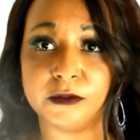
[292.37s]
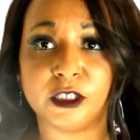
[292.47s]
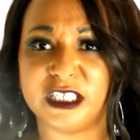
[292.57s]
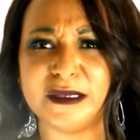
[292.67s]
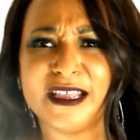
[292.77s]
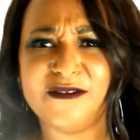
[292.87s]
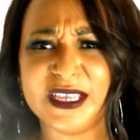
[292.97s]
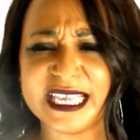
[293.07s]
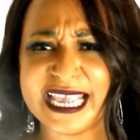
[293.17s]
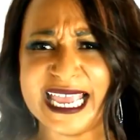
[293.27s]
because
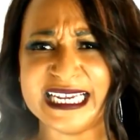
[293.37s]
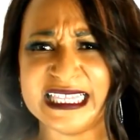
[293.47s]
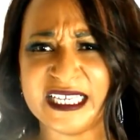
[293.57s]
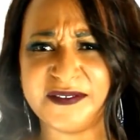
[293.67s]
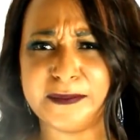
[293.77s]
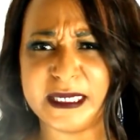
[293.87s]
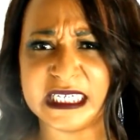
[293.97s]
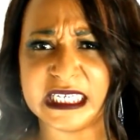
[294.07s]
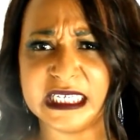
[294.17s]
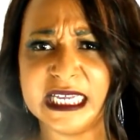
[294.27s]
Vicki kind of loves money.
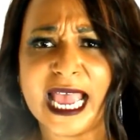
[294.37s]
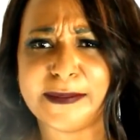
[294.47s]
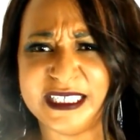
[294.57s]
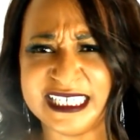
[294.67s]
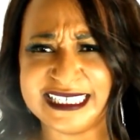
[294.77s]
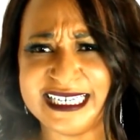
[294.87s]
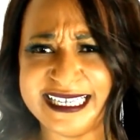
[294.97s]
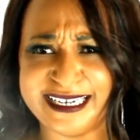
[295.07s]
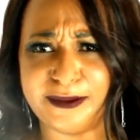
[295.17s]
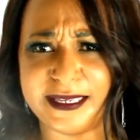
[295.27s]
I mean, just a
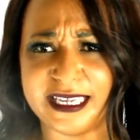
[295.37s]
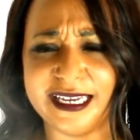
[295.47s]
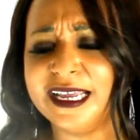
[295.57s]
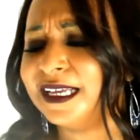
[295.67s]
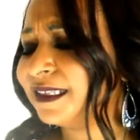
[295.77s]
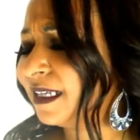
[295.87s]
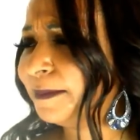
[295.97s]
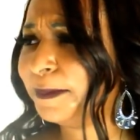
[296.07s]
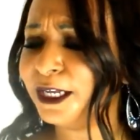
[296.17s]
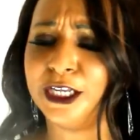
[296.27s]
little bit.
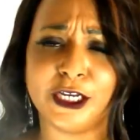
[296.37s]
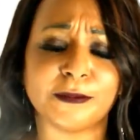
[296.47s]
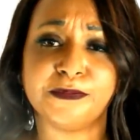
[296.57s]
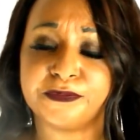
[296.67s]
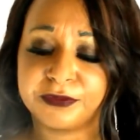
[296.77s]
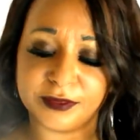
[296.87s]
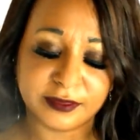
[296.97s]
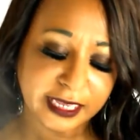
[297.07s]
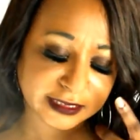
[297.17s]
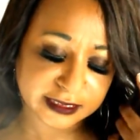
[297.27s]
But, you know,
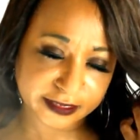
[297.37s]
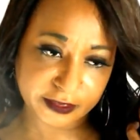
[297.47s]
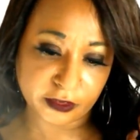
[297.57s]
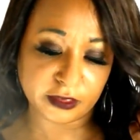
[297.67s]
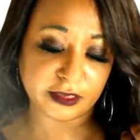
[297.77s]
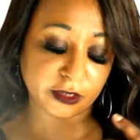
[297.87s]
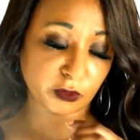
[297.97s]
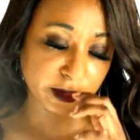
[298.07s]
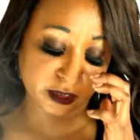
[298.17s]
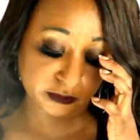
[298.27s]
that's not the only thing
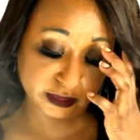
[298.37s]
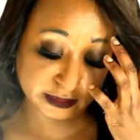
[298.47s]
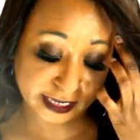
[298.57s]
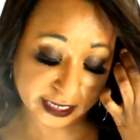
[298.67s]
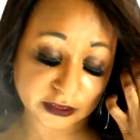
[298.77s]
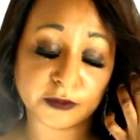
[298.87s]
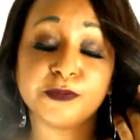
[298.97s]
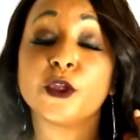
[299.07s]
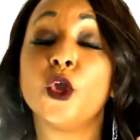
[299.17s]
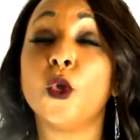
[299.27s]
going on with this cast. So,
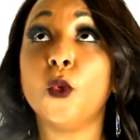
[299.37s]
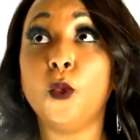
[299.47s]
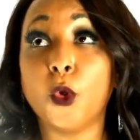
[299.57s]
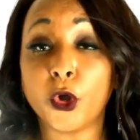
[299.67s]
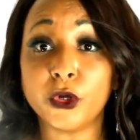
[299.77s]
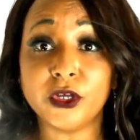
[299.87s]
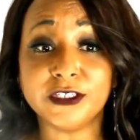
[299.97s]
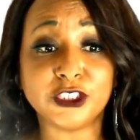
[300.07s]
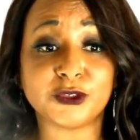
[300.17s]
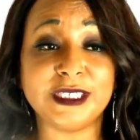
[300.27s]
word on
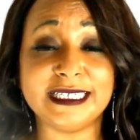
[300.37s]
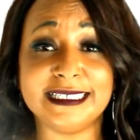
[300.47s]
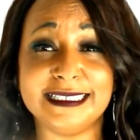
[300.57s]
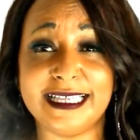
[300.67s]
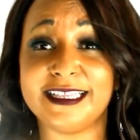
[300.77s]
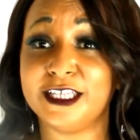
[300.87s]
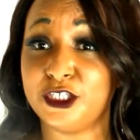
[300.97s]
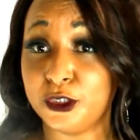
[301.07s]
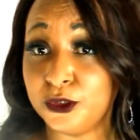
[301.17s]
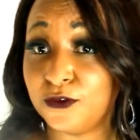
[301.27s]
the street is that the
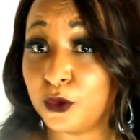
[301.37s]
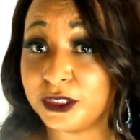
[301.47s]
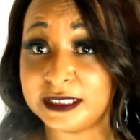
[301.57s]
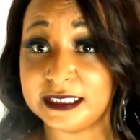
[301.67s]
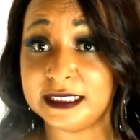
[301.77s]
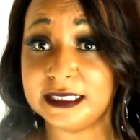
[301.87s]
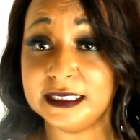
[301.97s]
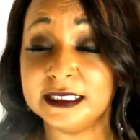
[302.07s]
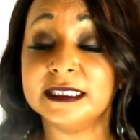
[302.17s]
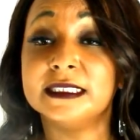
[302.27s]
two divorcees,